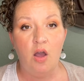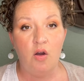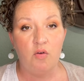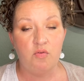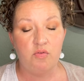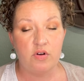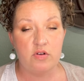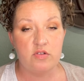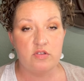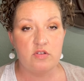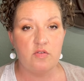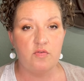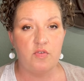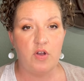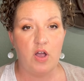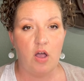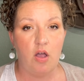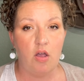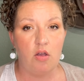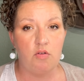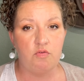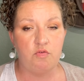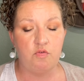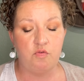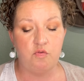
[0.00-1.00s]
First of
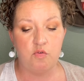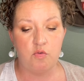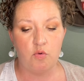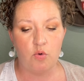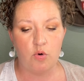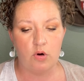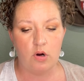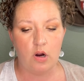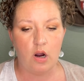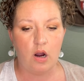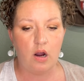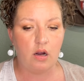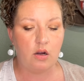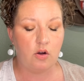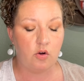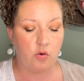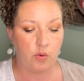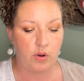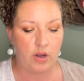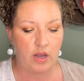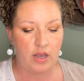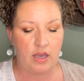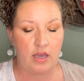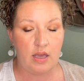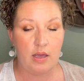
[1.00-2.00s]
all, for
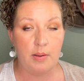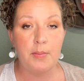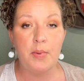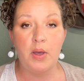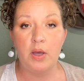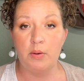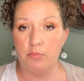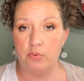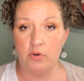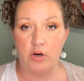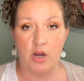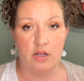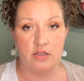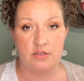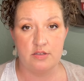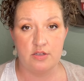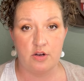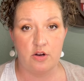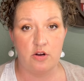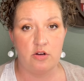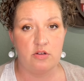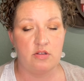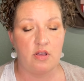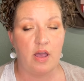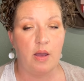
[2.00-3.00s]
cream
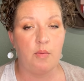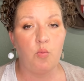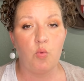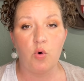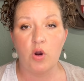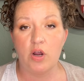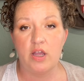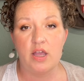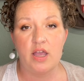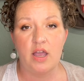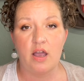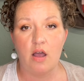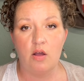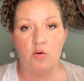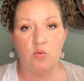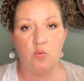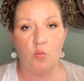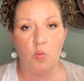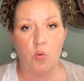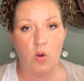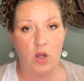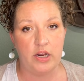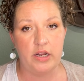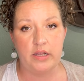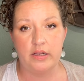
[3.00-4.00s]
bronzers, I'm working on
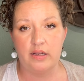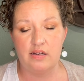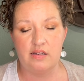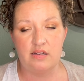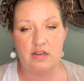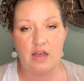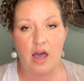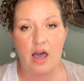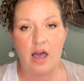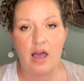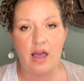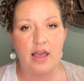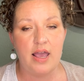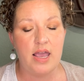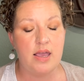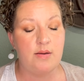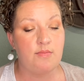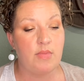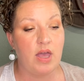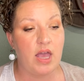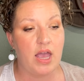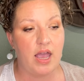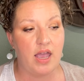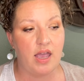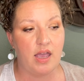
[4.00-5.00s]
one at a
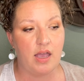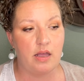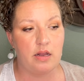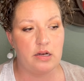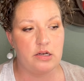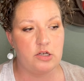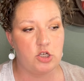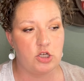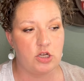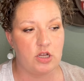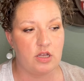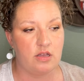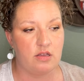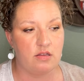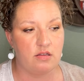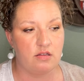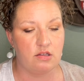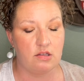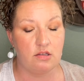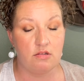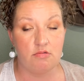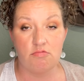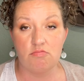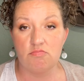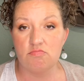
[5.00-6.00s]
time and
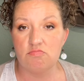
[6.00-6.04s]
just